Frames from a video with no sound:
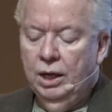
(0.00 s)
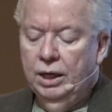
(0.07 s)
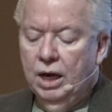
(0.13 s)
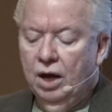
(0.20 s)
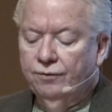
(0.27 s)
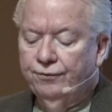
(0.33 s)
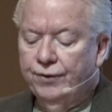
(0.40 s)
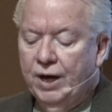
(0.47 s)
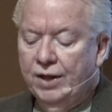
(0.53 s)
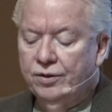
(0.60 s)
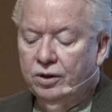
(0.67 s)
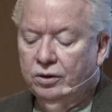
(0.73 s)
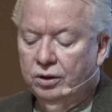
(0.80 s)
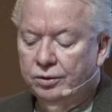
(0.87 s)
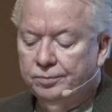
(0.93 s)
Now,
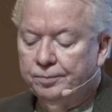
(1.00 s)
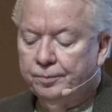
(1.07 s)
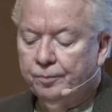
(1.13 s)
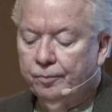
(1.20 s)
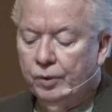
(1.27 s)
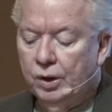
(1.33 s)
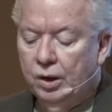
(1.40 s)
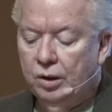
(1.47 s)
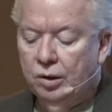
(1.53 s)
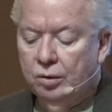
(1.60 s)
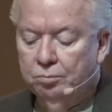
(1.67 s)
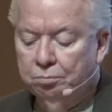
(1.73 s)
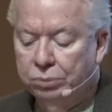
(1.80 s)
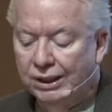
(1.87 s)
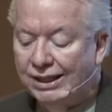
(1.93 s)
Father,
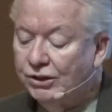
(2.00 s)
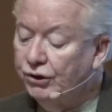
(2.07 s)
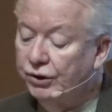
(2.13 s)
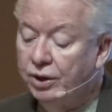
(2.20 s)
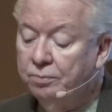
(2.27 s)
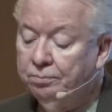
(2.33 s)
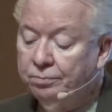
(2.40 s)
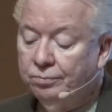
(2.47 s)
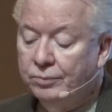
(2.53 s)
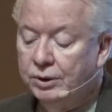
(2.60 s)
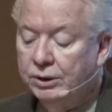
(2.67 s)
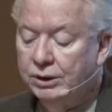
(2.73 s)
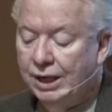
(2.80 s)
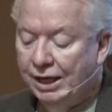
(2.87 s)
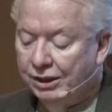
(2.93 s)
bless them
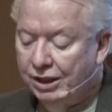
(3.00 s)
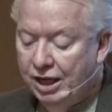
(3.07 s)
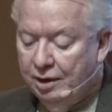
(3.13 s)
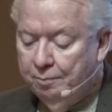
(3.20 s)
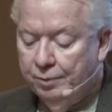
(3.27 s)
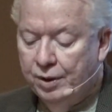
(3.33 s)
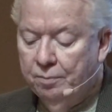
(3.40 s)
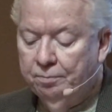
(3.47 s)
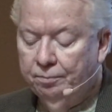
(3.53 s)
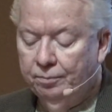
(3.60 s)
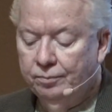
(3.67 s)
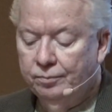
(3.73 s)
and keep them.